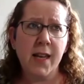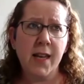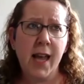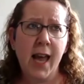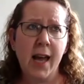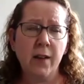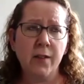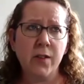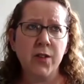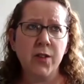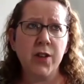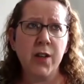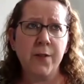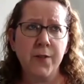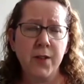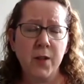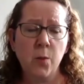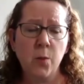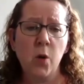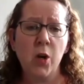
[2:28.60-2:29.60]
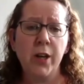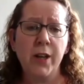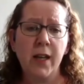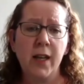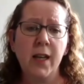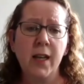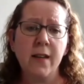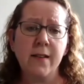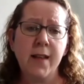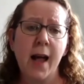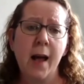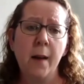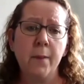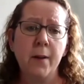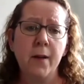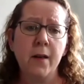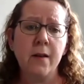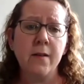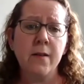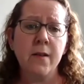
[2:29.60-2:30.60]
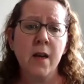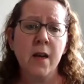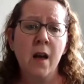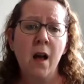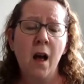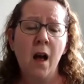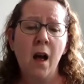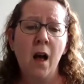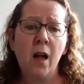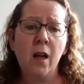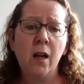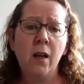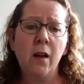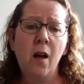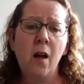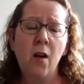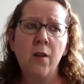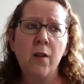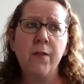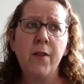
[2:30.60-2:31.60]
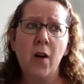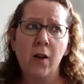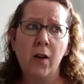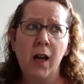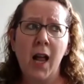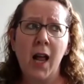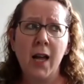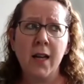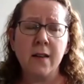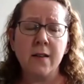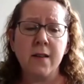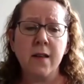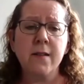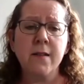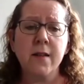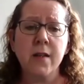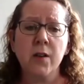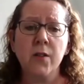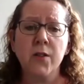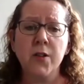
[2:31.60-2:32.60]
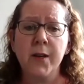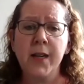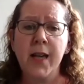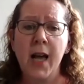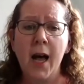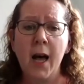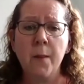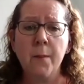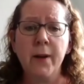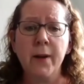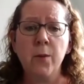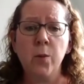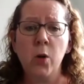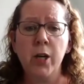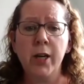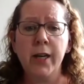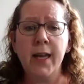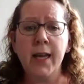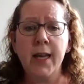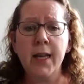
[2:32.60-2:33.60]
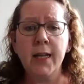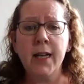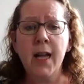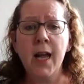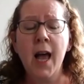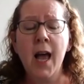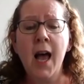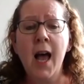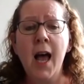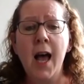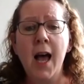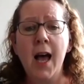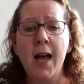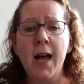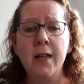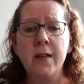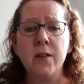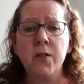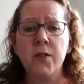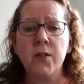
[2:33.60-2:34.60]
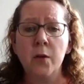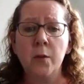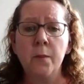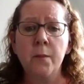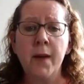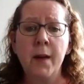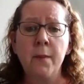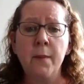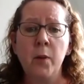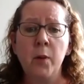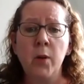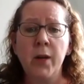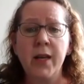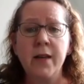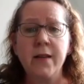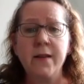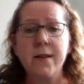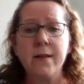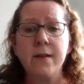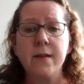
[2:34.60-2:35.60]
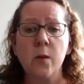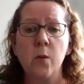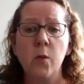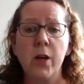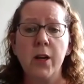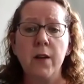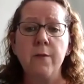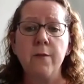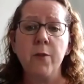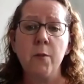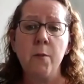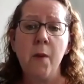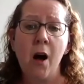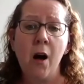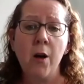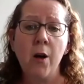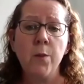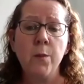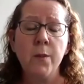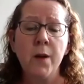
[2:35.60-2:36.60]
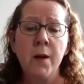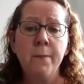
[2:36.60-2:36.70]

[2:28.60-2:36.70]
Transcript: how the shift in working has happened, a lot of our clients are still doing hybrid working and some employees are still working from home.